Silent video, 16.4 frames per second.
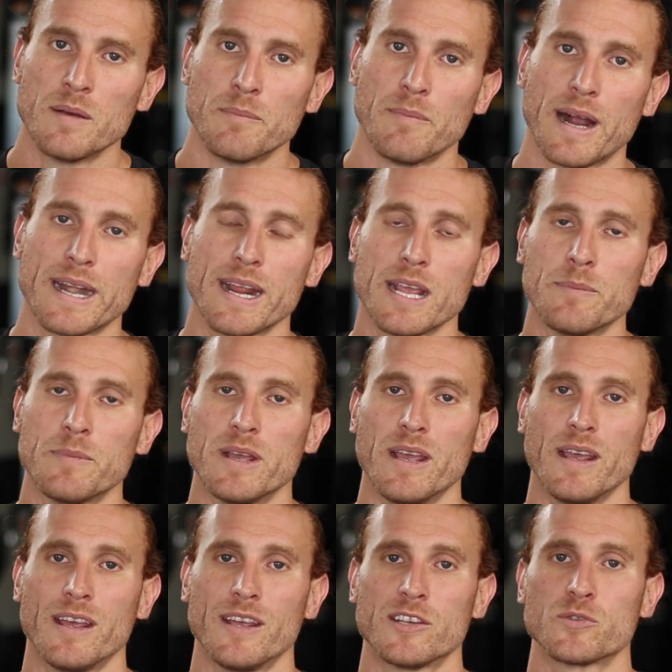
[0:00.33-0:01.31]
My name
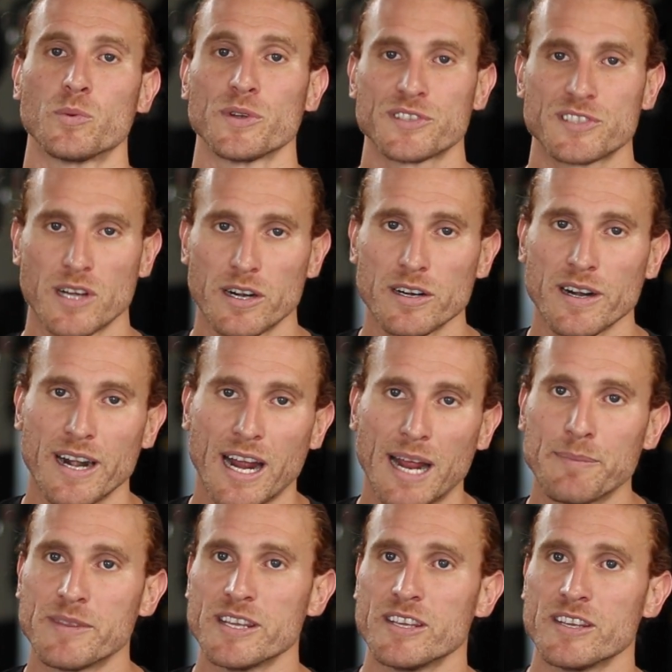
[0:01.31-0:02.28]
is Will Sunner, and
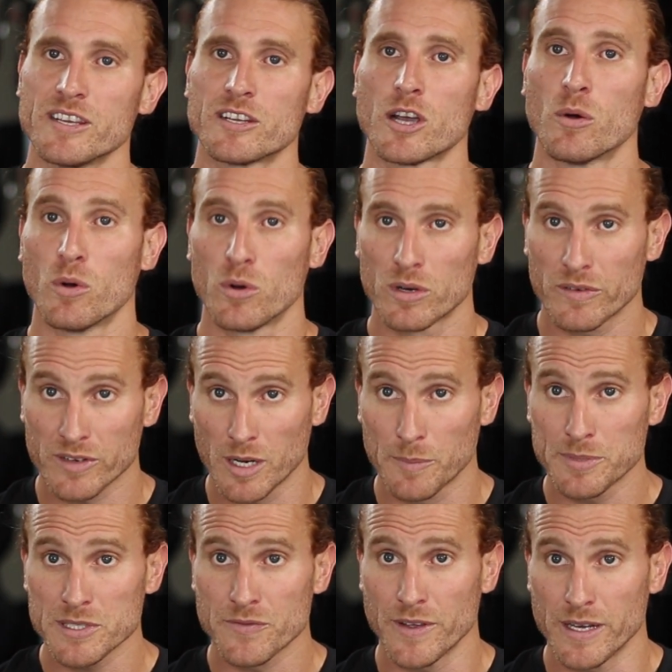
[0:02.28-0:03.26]
I'm the co-owner of
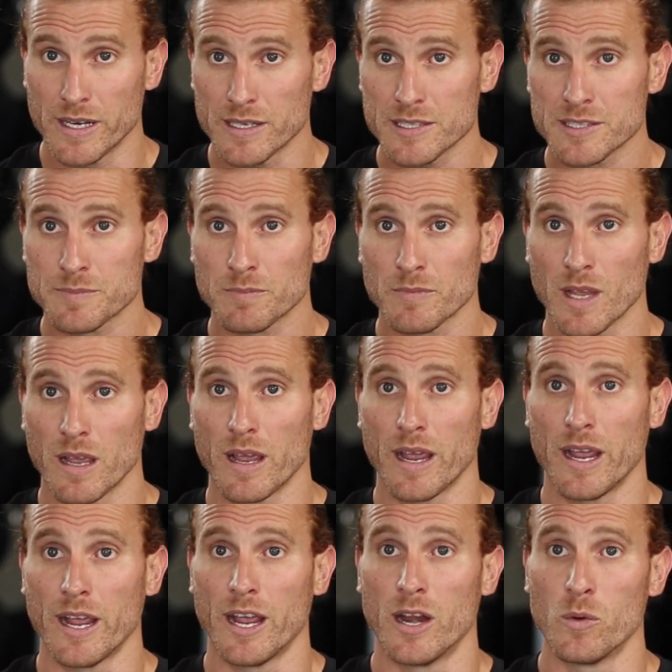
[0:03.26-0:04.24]
Compass Fitness,
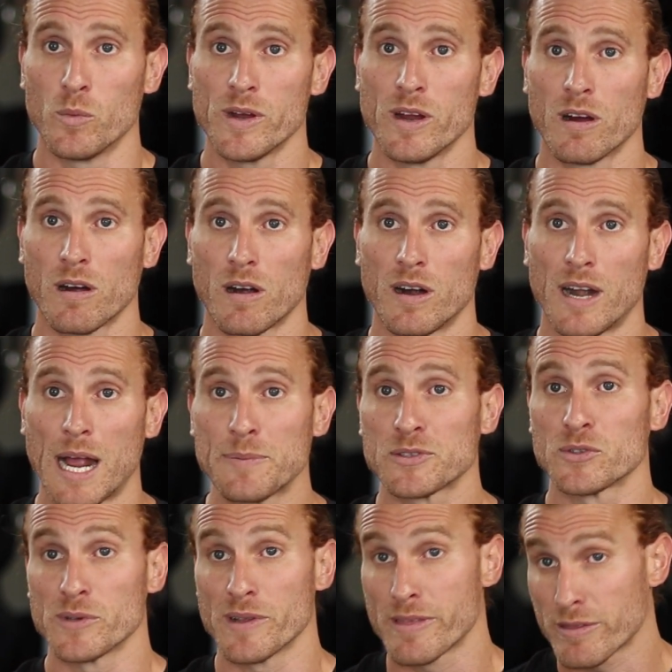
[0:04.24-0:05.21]
and we are
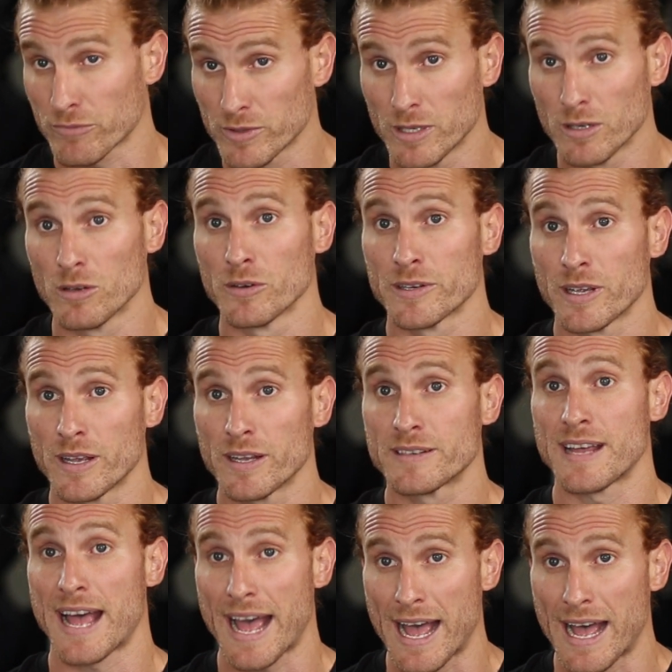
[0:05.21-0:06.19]
absolutely thrilled
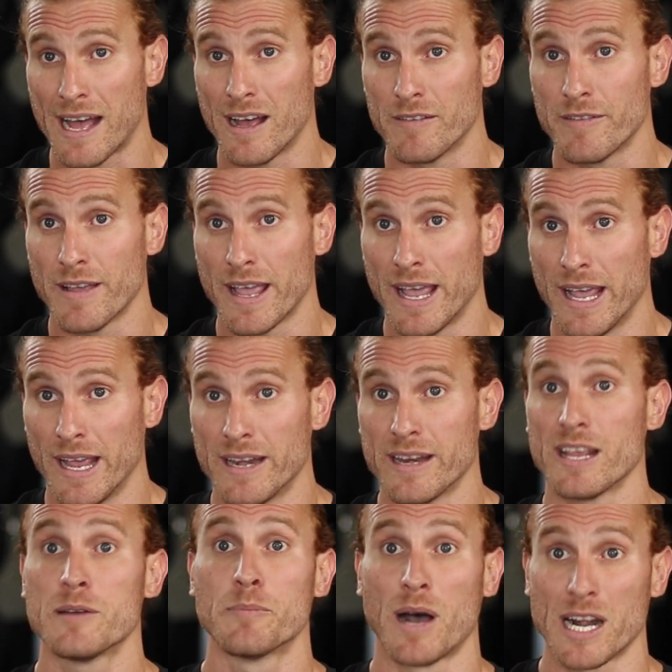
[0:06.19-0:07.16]
to have an
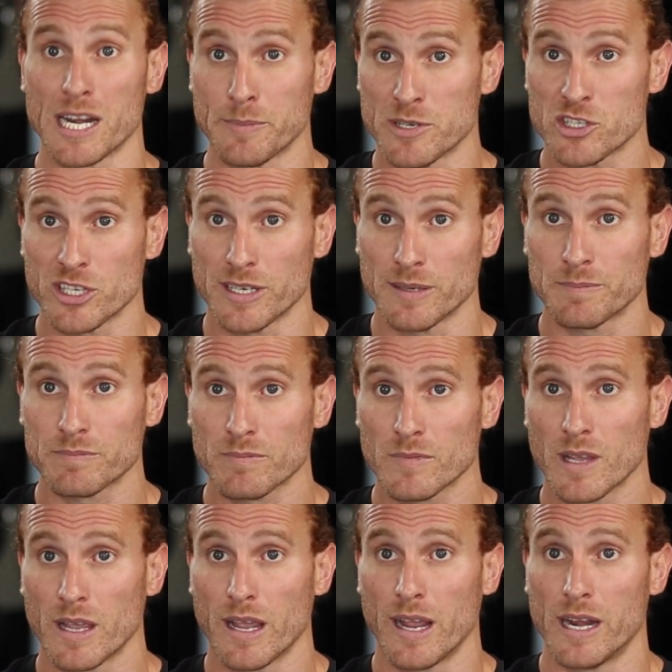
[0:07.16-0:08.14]
InBody machine.
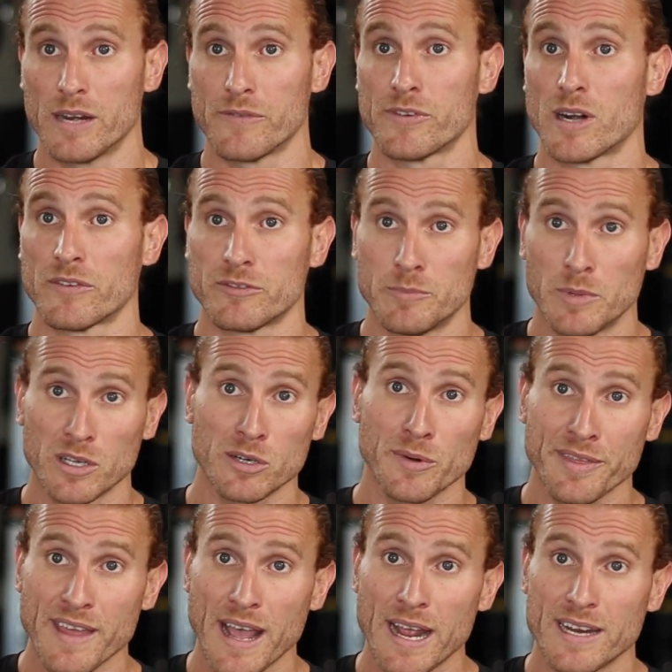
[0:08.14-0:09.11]
And if you're not familiar
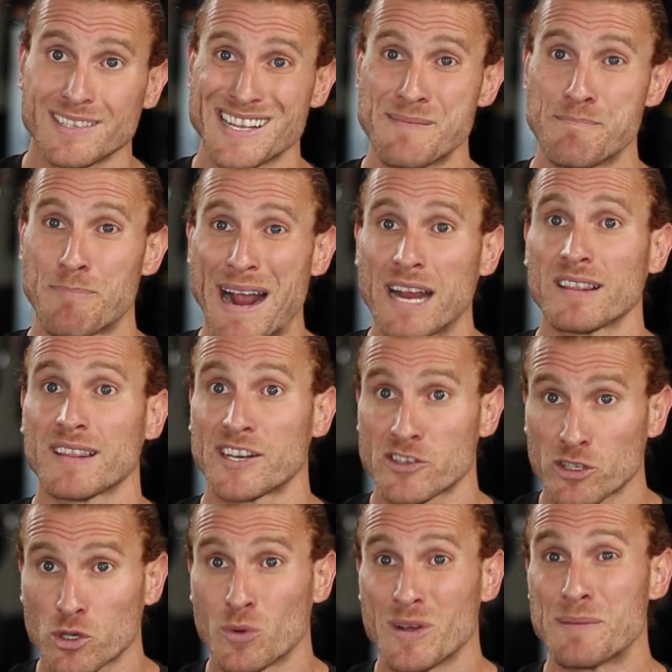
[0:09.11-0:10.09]
with that, it's the
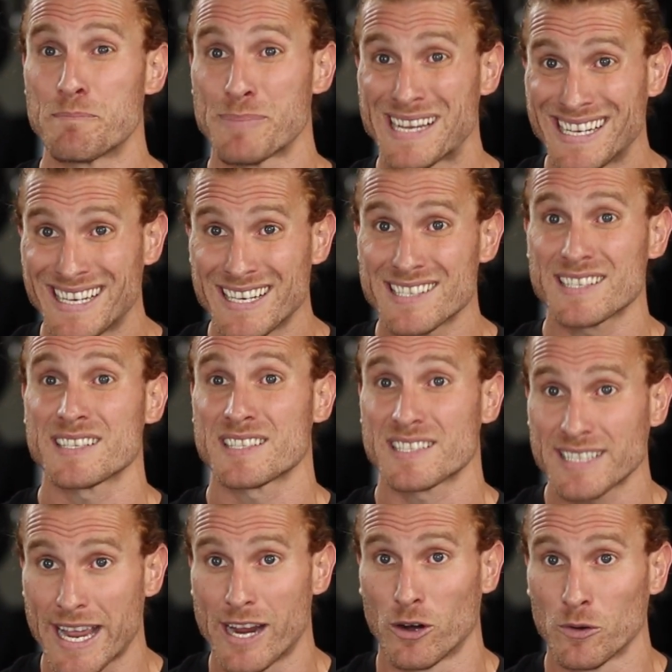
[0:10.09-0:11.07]
bioelectrical impedance
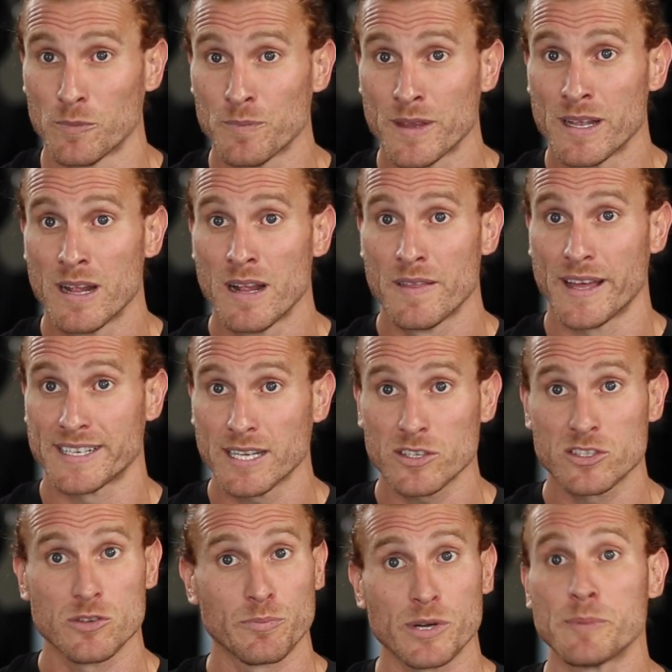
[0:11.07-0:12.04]
scale that
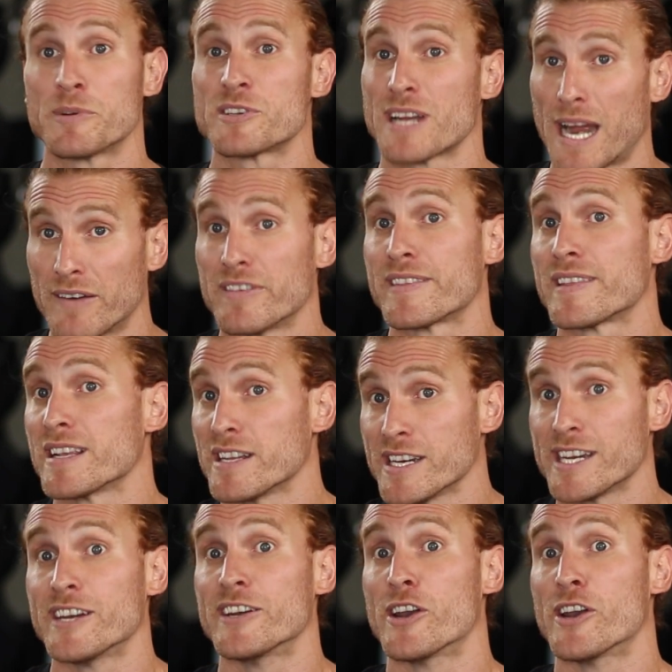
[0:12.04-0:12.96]
tells you pretty much everything you need to